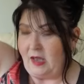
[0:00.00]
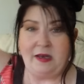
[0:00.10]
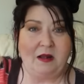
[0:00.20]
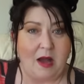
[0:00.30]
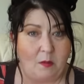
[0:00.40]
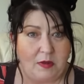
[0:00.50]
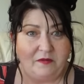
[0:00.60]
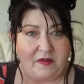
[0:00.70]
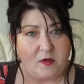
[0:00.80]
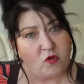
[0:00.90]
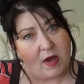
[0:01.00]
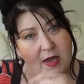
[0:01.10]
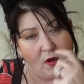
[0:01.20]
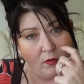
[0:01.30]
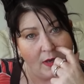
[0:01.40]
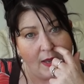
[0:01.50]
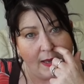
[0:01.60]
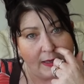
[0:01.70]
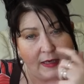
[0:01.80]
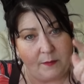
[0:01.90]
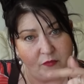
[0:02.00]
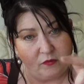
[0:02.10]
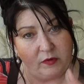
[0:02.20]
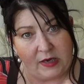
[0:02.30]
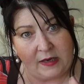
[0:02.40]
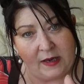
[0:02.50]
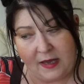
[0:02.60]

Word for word: And I, I will fit the try on clip in